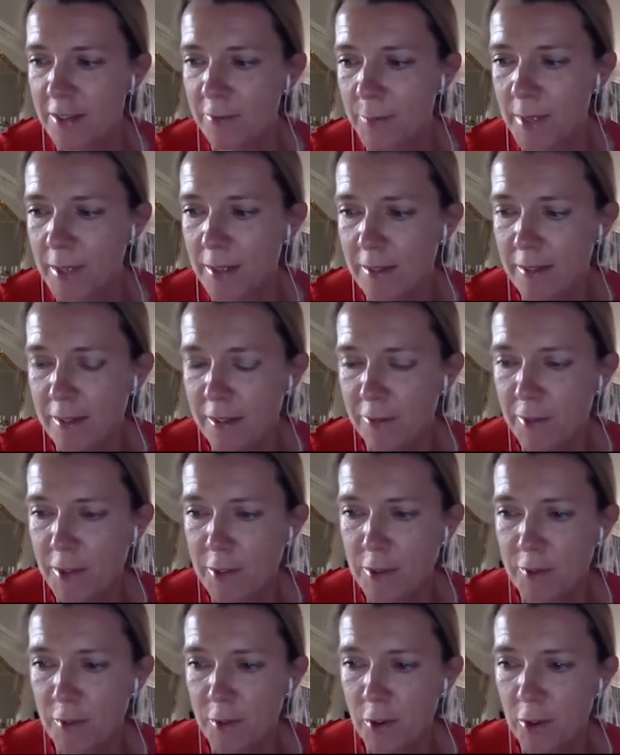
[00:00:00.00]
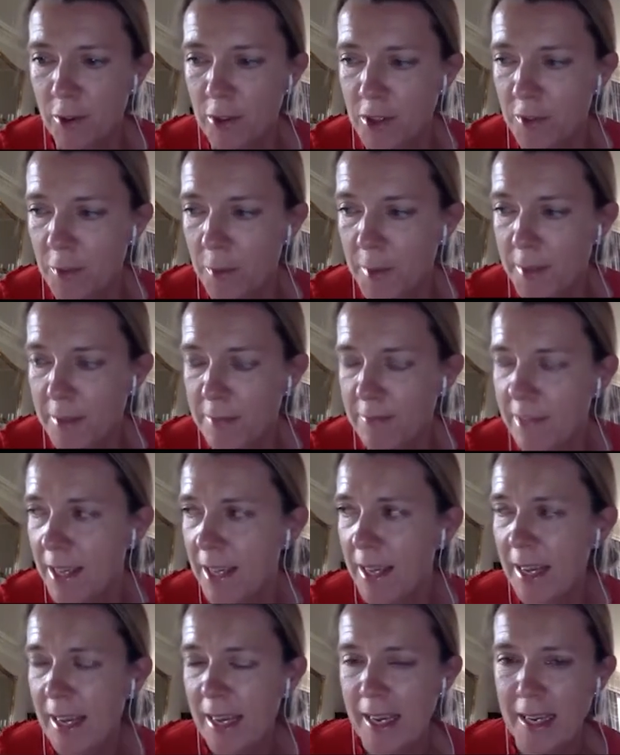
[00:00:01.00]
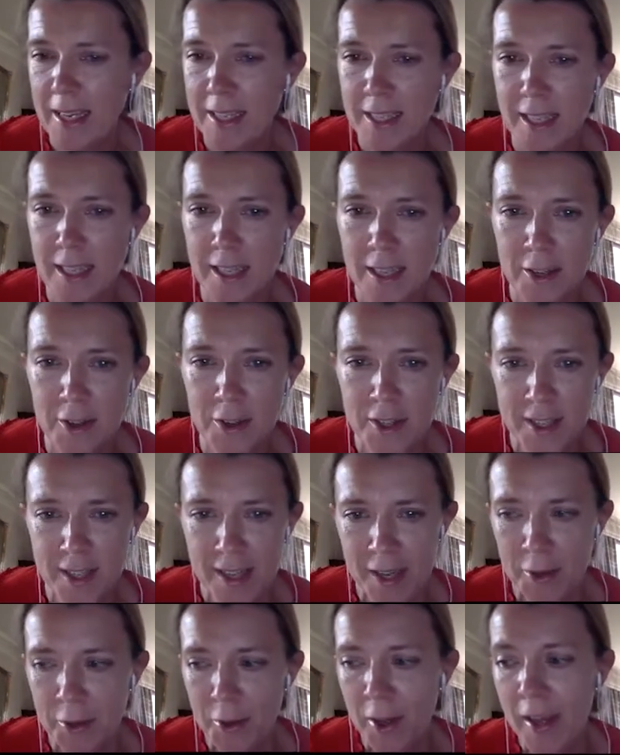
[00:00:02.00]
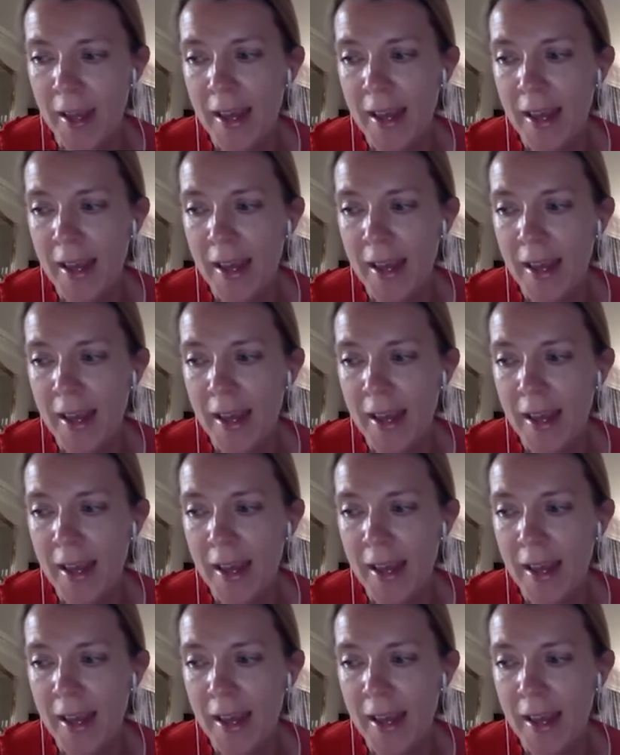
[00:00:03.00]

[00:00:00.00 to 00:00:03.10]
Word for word: I've been in the field of oncology for about 18 years now.